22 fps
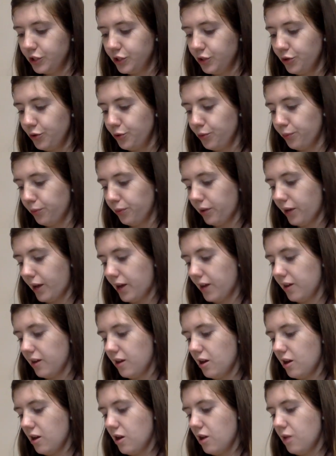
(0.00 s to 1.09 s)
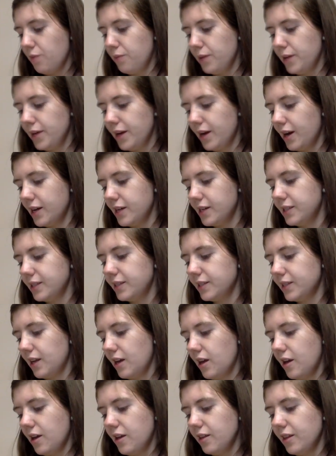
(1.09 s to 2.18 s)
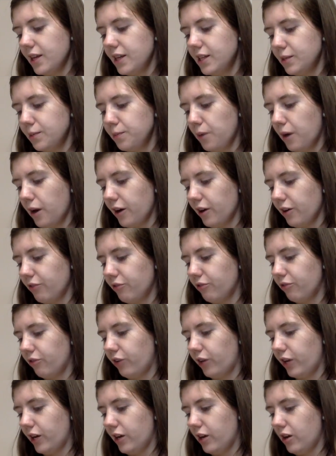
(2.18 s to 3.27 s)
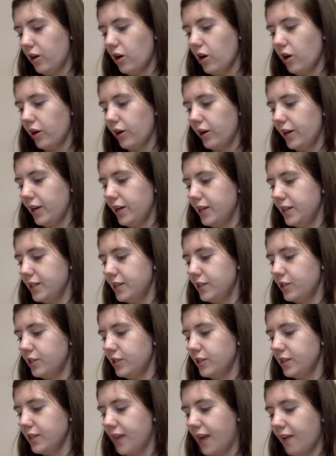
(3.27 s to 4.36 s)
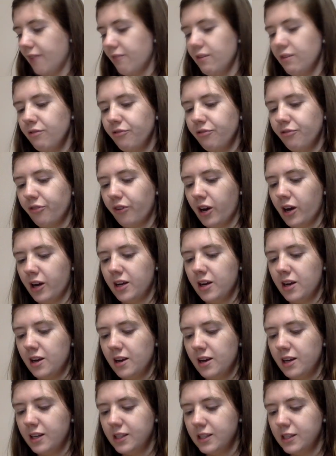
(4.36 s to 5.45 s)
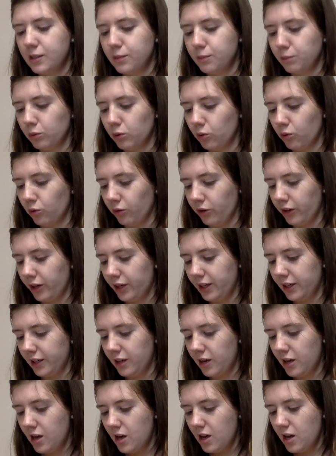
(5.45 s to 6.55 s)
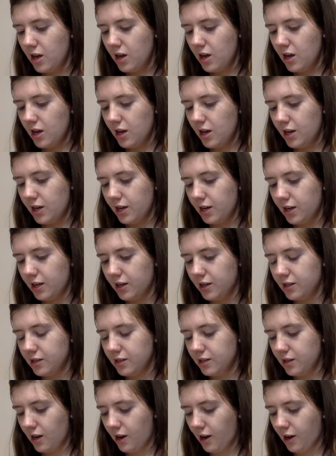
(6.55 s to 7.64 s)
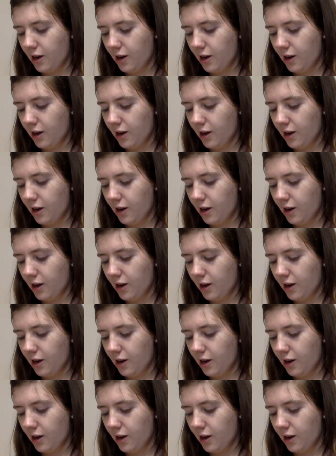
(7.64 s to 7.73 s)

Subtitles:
to play, because that's part of what art is, just having fun and exploring. And